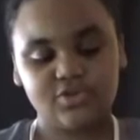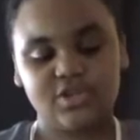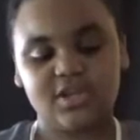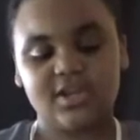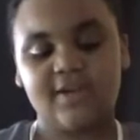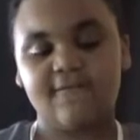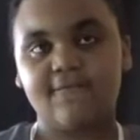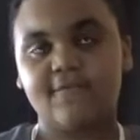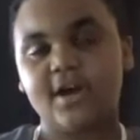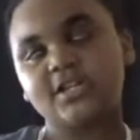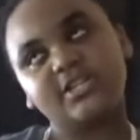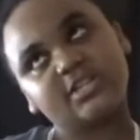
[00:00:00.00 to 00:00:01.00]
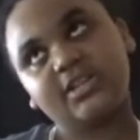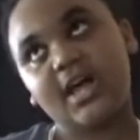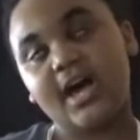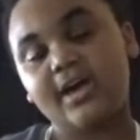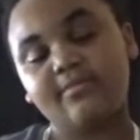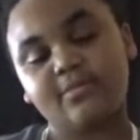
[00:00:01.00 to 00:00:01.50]
You can get fresh
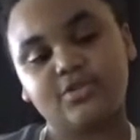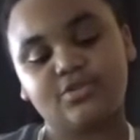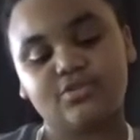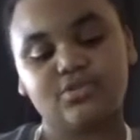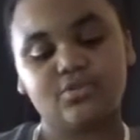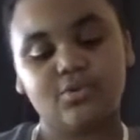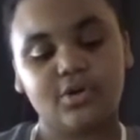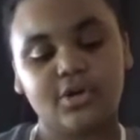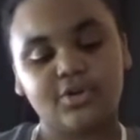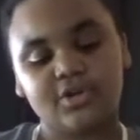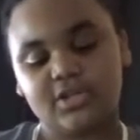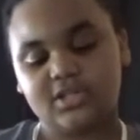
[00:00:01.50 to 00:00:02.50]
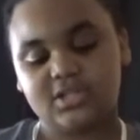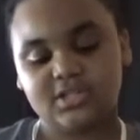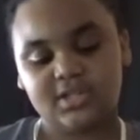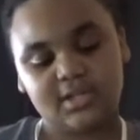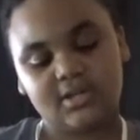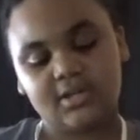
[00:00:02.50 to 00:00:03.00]
lime juice, or you can just
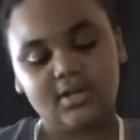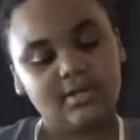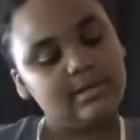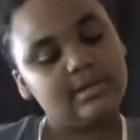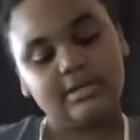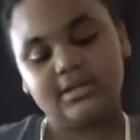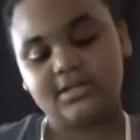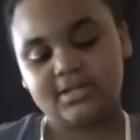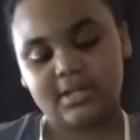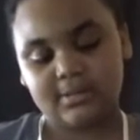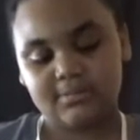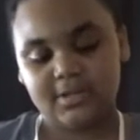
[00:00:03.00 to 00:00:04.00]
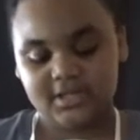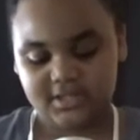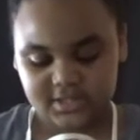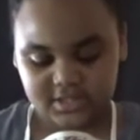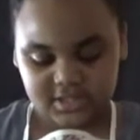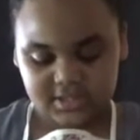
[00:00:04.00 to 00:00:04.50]
get it just like me,
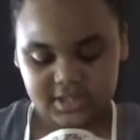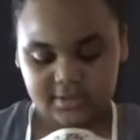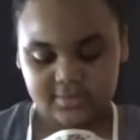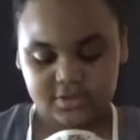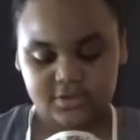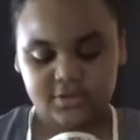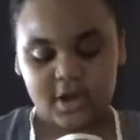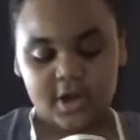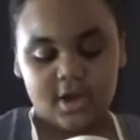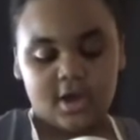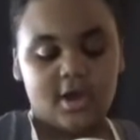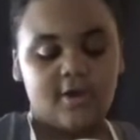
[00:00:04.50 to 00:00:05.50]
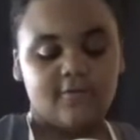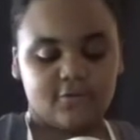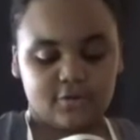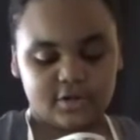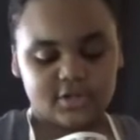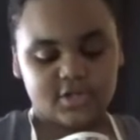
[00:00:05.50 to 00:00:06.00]
just the lime juice. Of
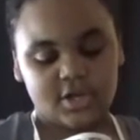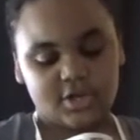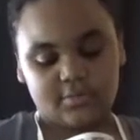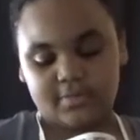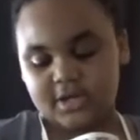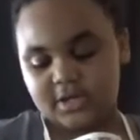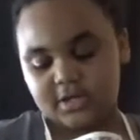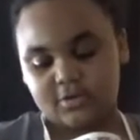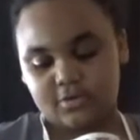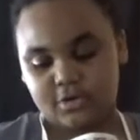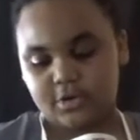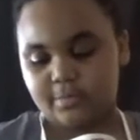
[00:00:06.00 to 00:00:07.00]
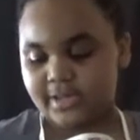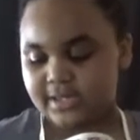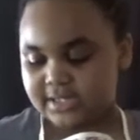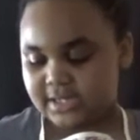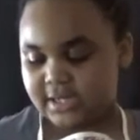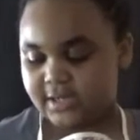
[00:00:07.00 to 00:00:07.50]
course, your banana or your
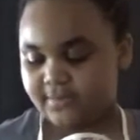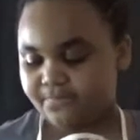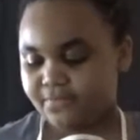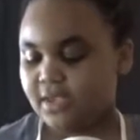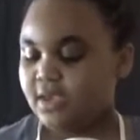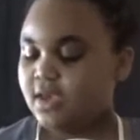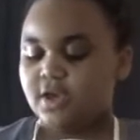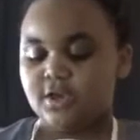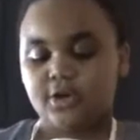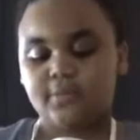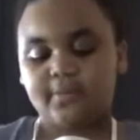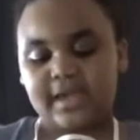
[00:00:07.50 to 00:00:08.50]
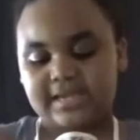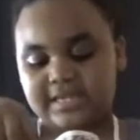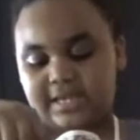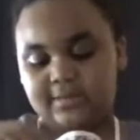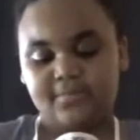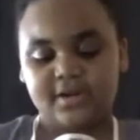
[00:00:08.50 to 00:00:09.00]
plantain
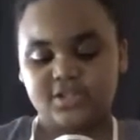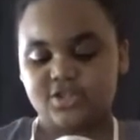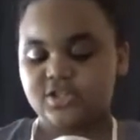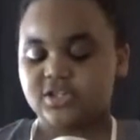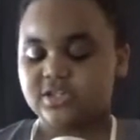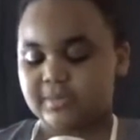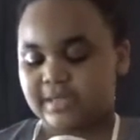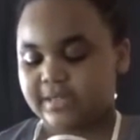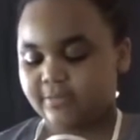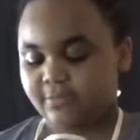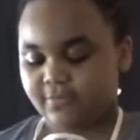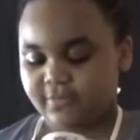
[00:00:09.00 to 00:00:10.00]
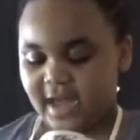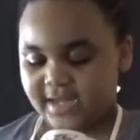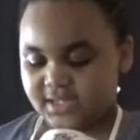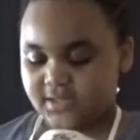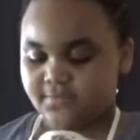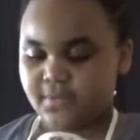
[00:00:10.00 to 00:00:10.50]
presser just to make them flat,
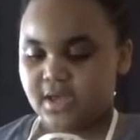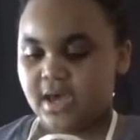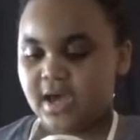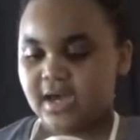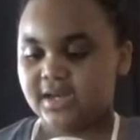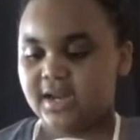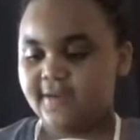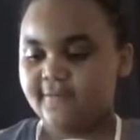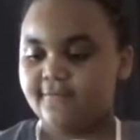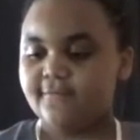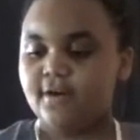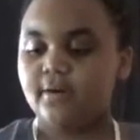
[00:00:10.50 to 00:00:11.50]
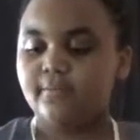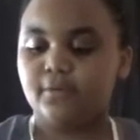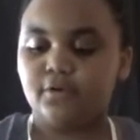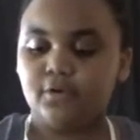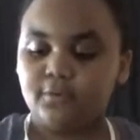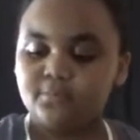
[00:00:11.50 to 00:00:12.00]
a knife, a
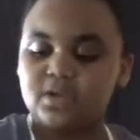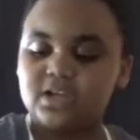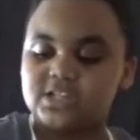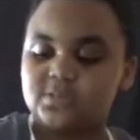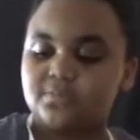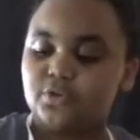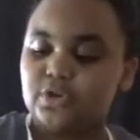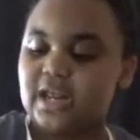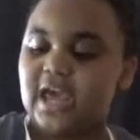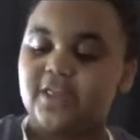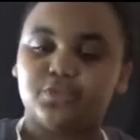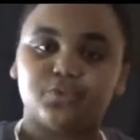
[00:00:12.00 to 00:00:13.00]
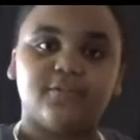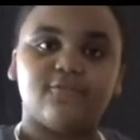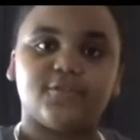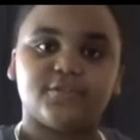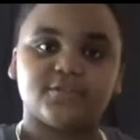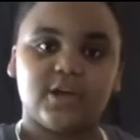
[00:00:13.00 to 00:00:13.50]
bowl, a spoon, and
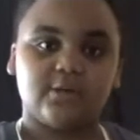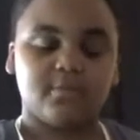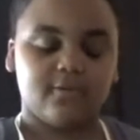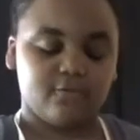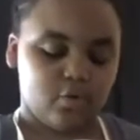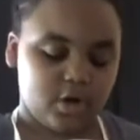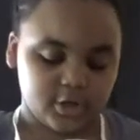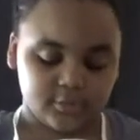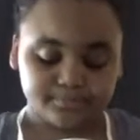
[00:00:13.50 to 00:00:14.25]
3/4 cup of water.